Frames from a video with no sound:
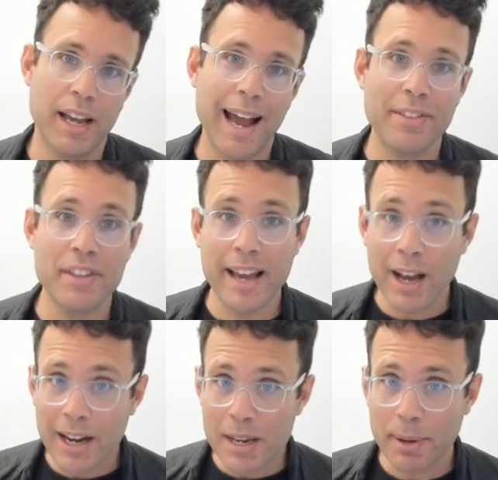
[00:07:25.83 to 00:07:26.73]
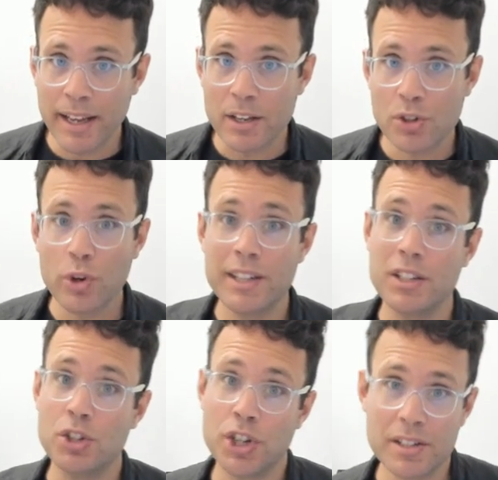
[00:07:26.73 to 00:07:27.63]
And the early players tried to
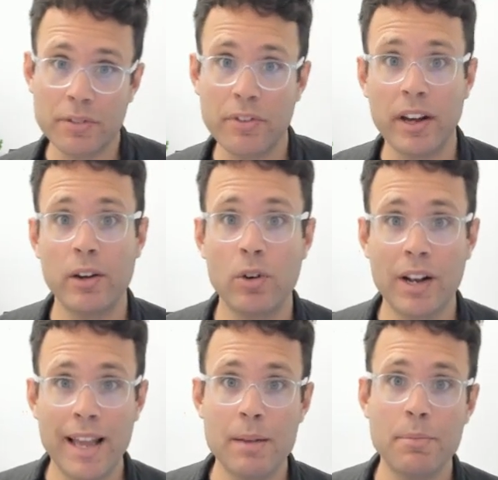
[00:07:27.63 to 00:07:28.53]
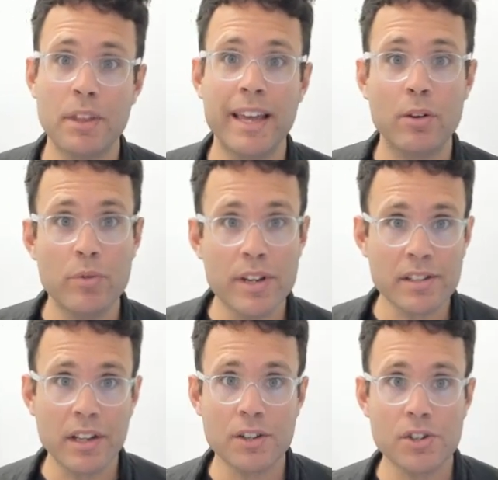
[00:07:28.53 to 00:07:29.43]
justify or claim that their
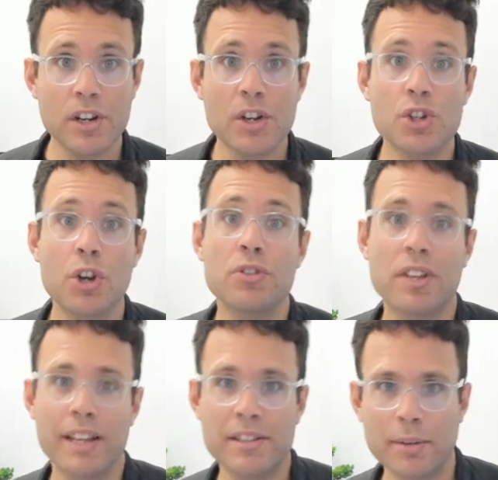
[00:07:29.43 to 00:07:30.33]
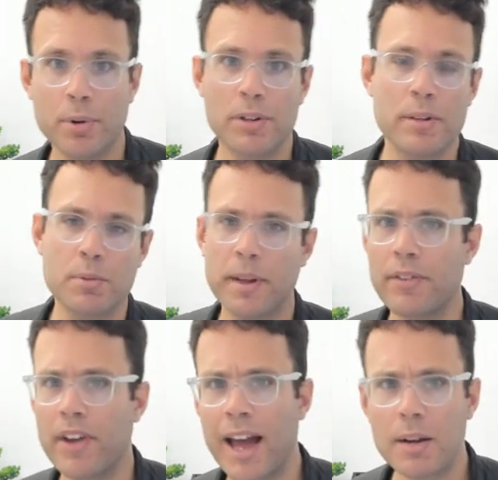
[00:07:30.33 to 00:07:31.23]
research shows that insect protein was better
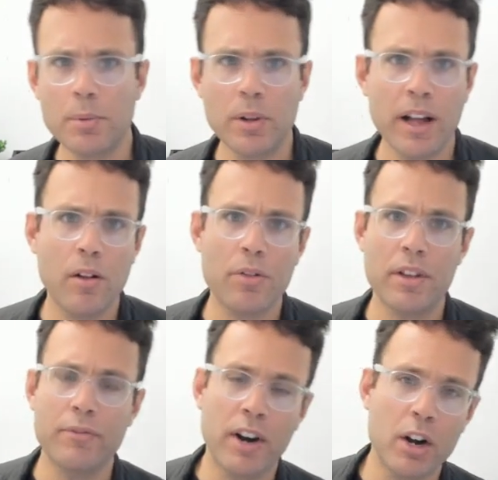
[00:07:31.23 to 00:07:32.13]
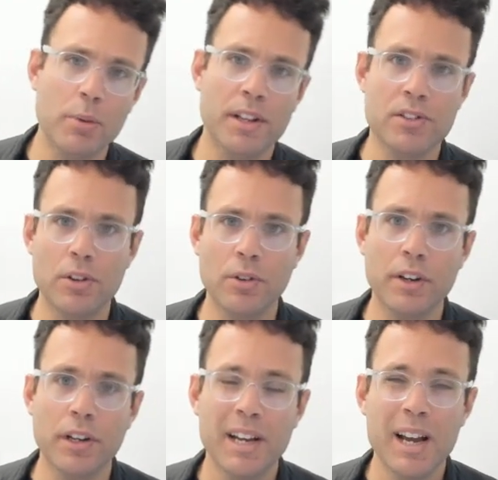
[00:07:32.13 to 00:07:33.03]
for animal health, the environment, and so
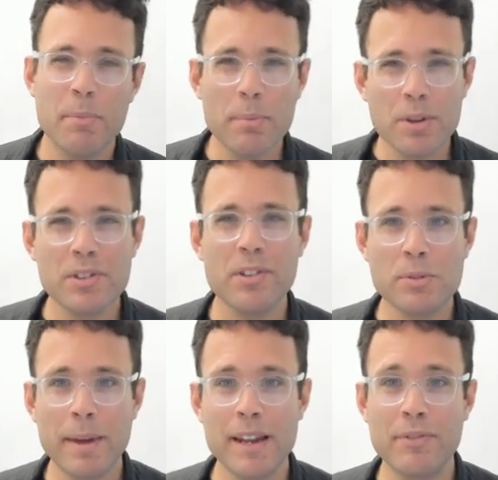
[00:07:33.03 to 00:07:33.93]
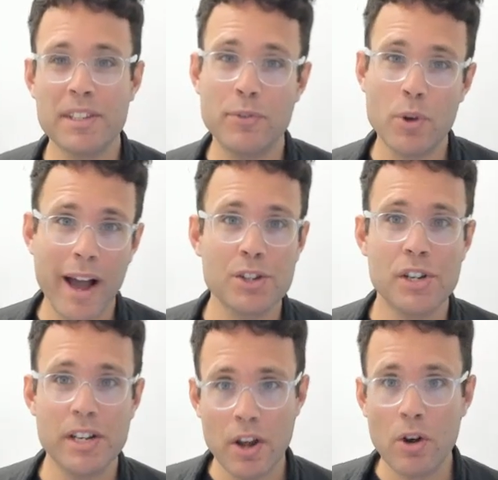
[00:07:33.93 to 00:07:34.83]
on. But most of those benefits, if you
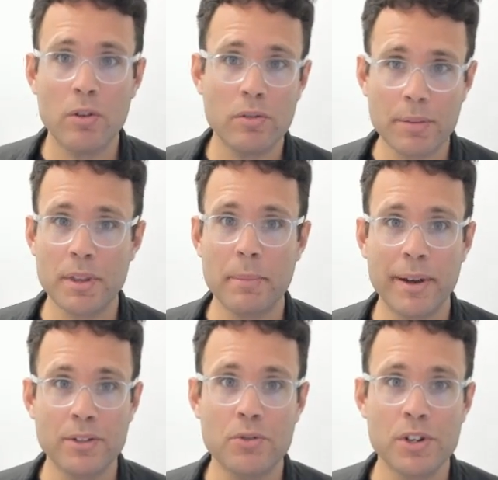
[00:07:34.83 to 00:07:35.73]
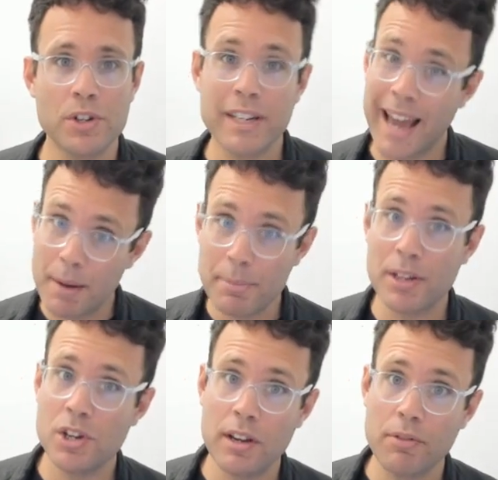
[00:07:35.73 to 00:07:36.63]
actually know something about nutrition, can be
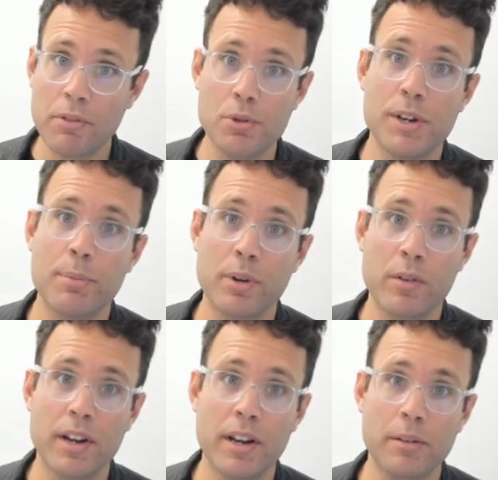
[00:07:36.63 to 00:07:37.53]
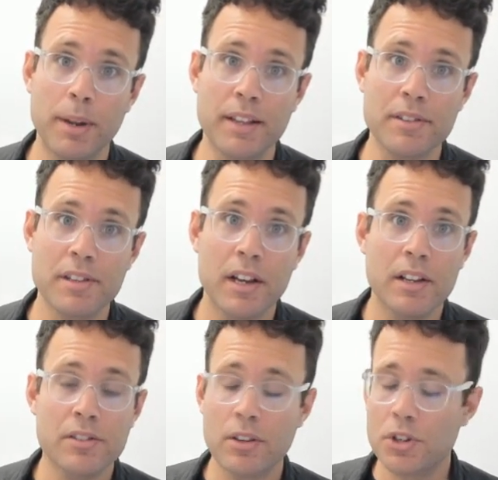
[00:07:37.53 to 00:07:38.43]
achieved through cheaper ingredient blends.
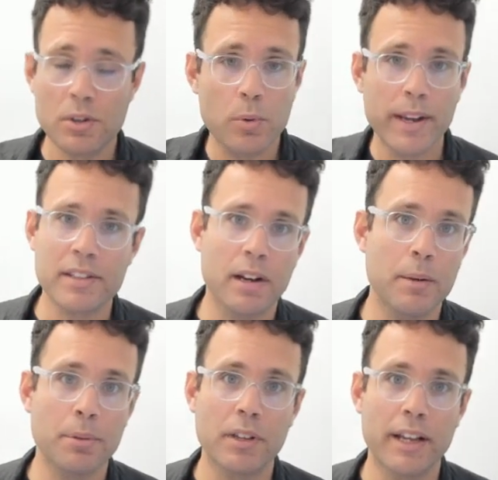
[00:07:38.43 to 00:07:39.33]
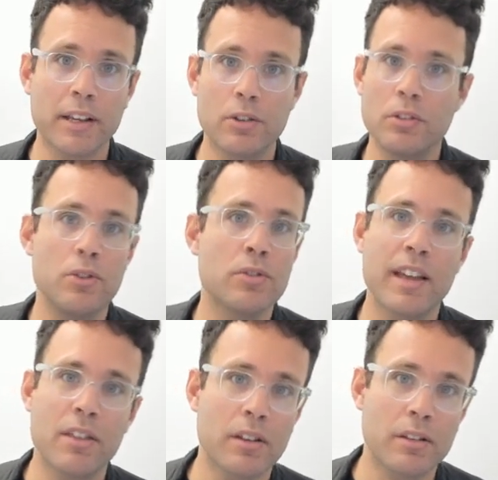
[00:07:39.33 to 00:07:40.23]
So, just a quick example like you say
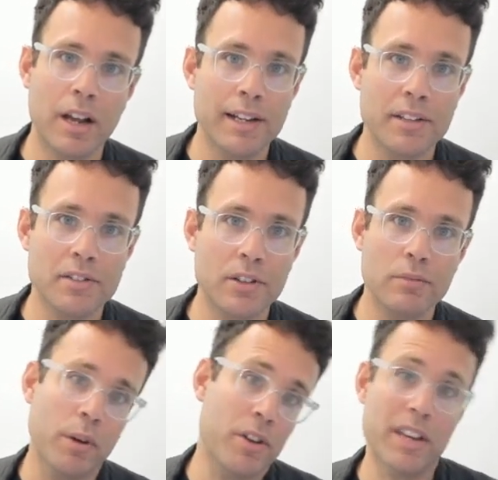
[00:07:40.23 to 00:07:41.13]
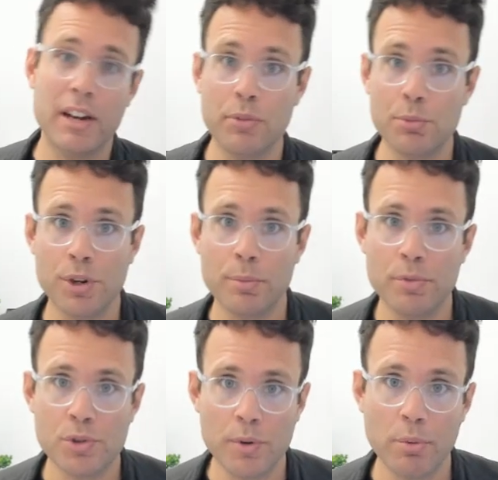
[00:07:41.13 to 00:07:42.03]
that chitin's good, well, you can get it from shrimp,
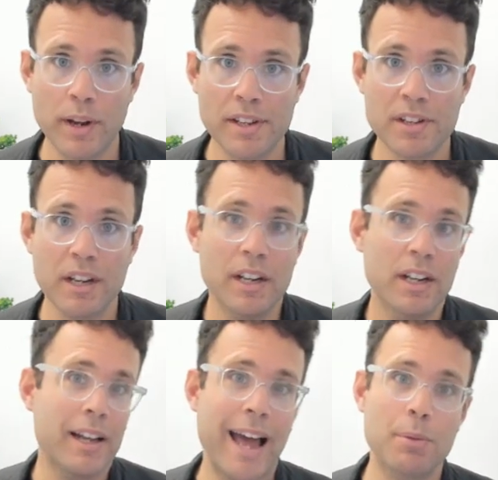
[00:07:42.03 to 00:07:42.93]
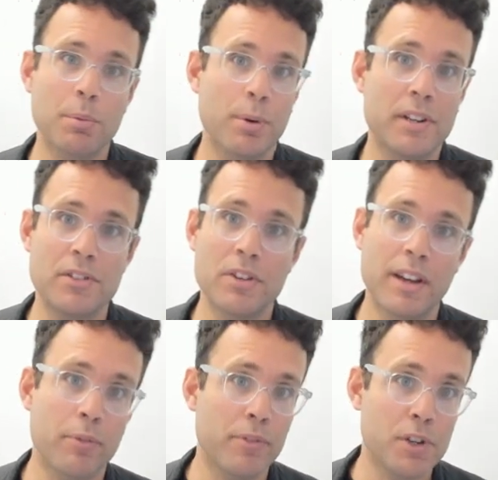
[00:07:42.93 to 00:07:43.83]
shrimp waste animal proteins you can get
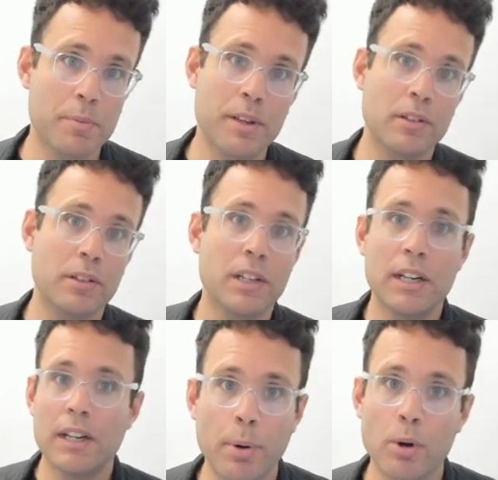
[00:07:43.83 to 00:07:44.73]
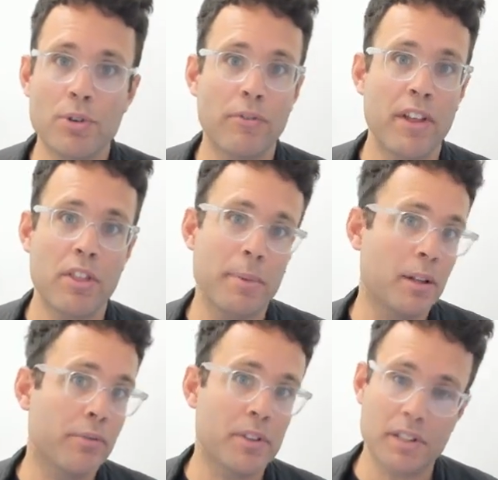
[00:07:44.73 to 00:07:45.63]
from fish meal, poultry or feather meal
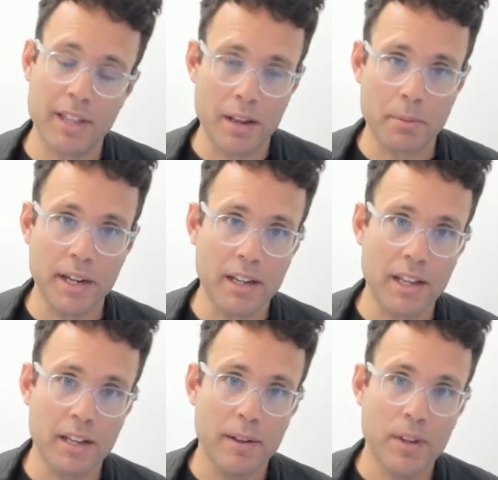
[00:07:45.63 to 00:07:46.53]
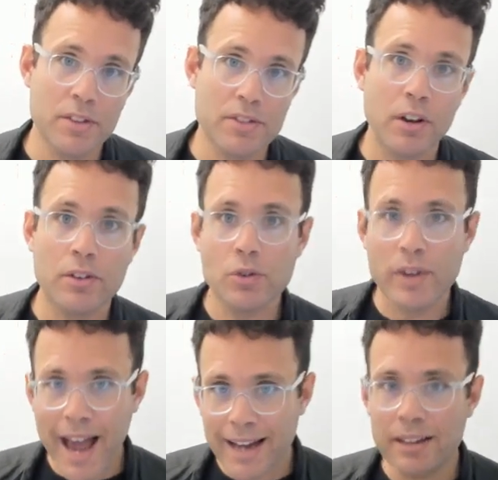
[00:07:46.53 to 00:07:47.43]
for sustainability. So you
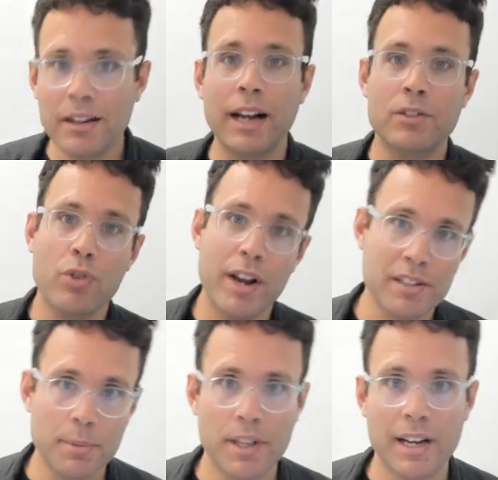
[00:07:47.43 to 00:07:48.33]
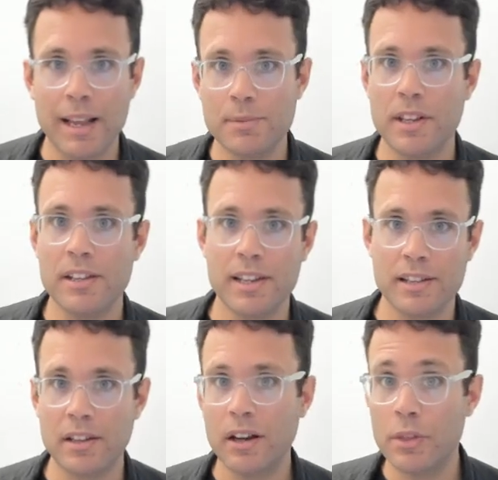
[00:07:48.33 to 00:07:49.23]
can address some of the claims that insects
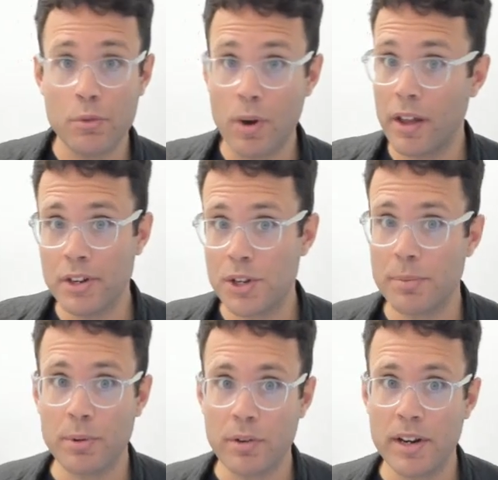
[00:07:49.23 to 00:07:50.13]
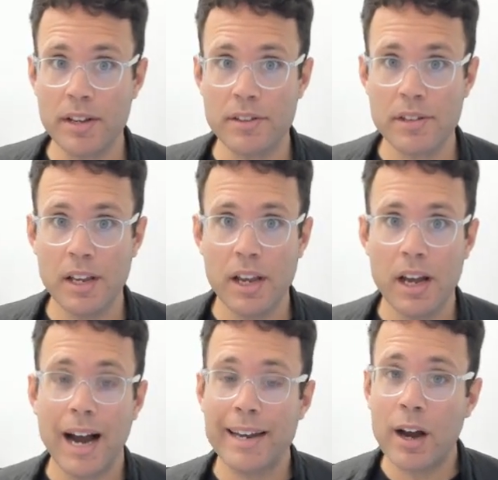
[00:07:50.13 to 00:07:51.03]
are through other cheaper ingredients.
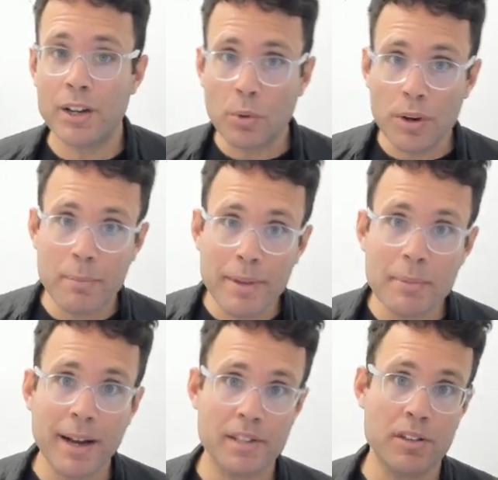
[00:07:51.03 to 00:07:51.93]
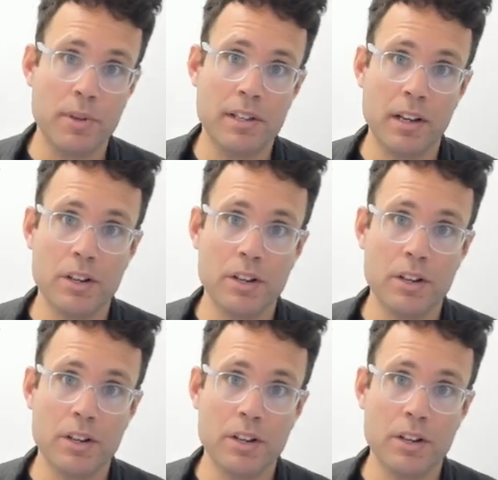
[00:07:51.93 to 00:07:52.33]
And now I don't want to minimize the research.